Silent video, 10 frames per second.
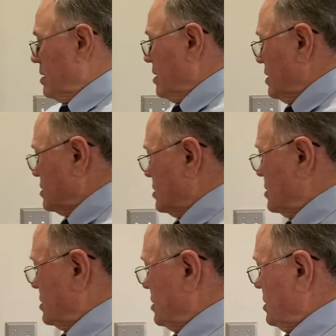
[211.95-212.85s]
This
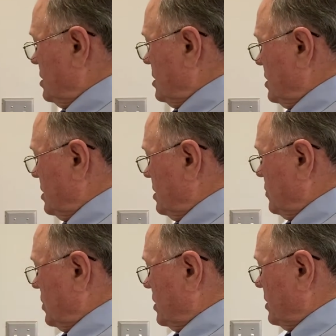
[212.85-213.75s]
is
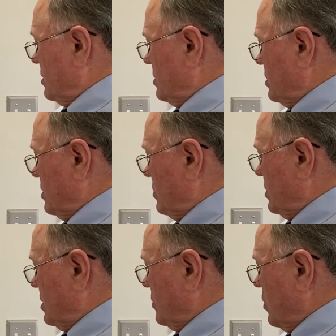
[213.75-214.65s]
where
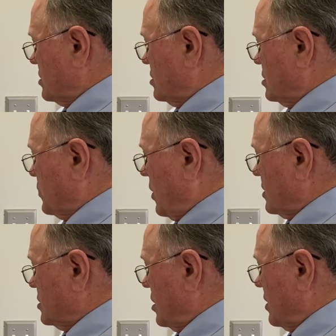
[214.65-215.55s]
Washington's
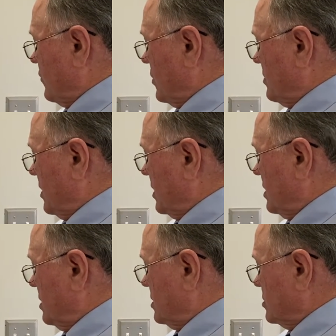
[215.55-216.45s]
party started from. They
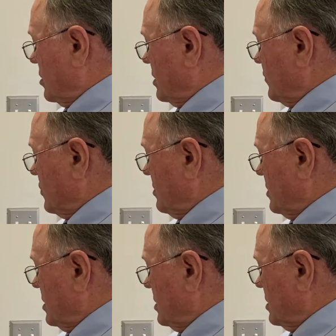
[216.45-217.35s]
started from
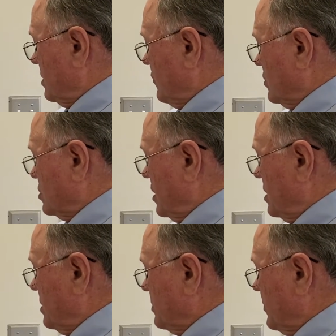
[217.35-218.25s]

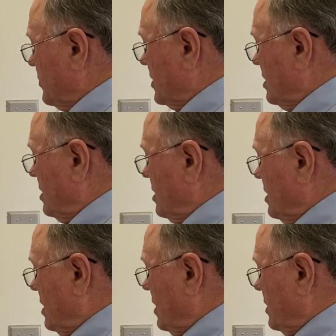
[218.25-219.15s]
Virginia,
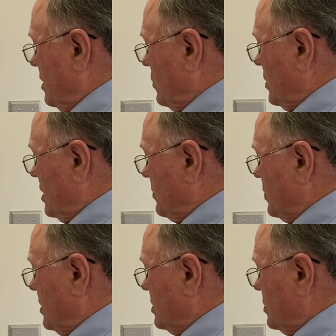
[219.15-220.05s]
and they went up
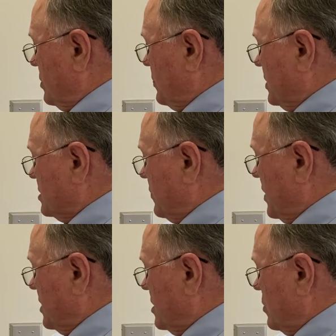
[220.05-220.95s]
into
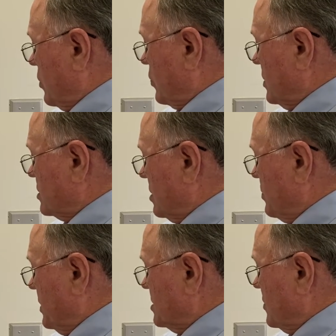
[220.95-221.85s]
Pennsylvania, northwestern
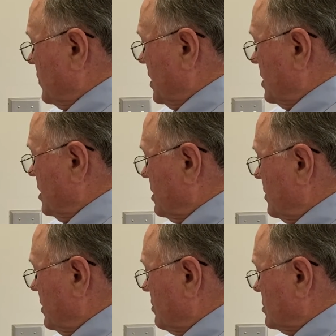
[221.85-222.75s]
Pennsylvania,
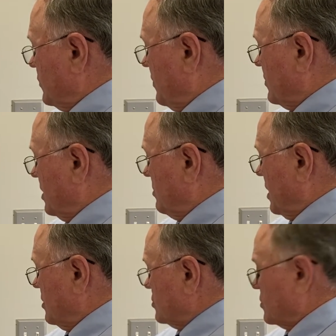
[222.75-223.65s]
that was 15
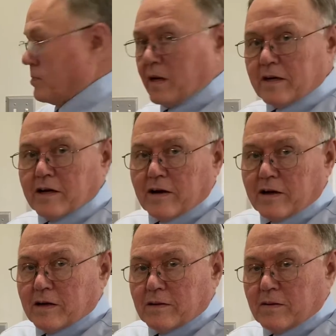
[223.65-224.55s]
miles from Lake
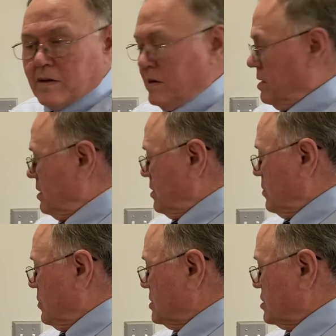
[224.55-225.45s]
Erie,
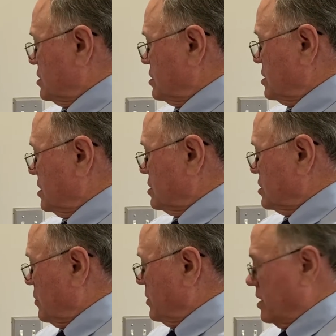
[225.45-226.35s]
which is
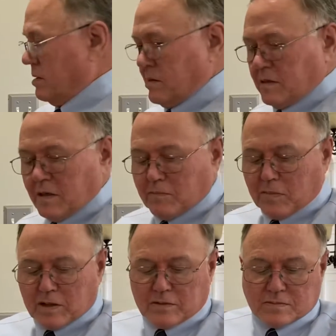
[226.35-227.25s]
shown in
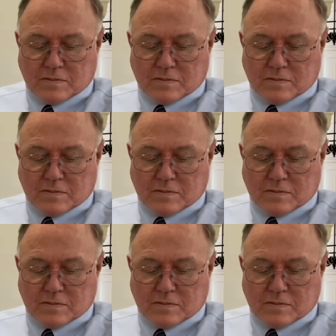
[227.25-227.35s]
blue.